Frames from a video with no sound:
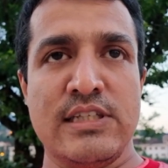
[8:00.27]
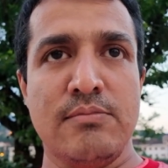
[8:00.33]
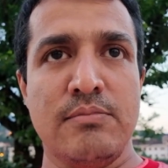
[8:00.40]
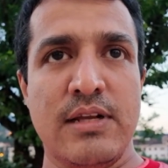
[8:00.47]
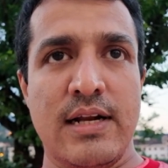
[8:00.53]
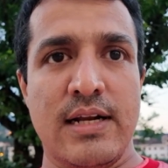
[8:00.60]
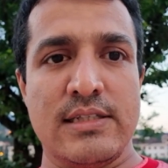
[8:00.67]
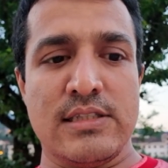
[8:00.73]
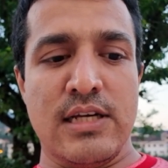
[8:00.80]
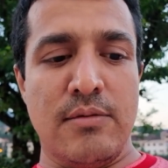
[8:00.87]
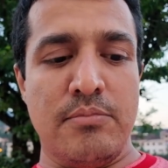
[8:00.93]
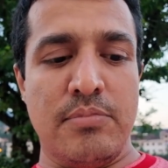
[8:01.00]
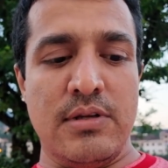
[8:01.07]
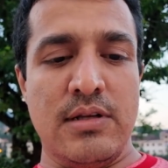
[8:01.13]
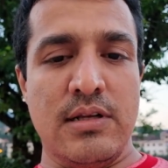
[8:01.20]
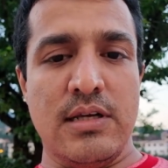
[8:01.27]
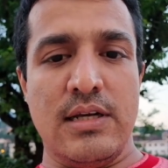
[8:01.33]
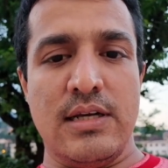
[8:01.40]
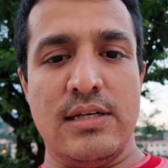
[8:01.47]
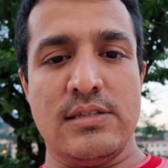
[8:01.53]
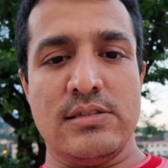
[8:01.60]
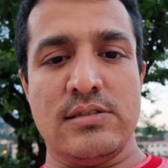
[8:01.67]
to give a simpler
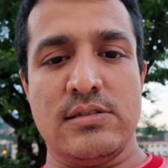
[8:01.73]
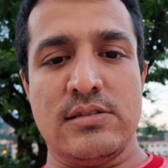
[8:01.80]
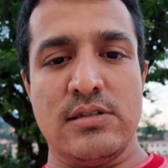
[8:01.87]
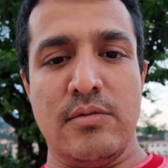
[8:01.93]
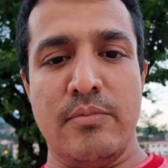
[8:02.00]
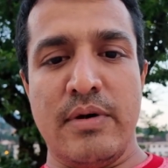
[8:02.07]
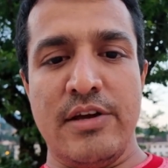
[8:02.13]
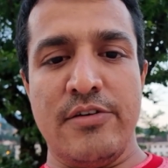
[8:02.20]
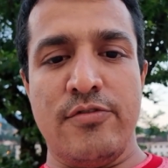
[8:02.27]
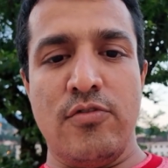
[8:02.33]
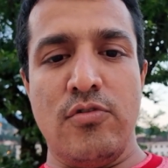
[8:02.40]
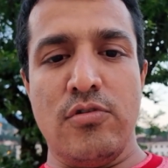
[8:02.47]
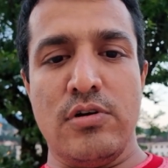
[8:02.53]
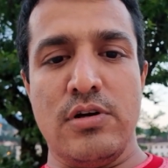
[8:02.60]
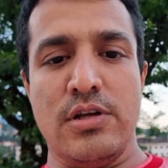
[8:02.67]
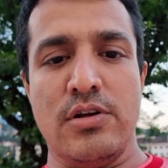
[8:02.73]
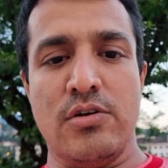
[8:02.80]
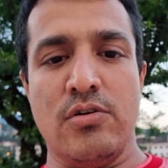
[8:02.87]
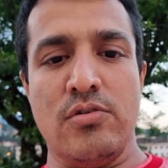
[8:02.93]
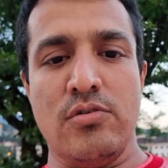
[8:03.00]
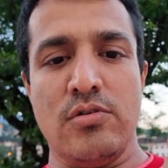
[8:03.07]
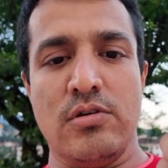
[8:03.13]
example is my phone.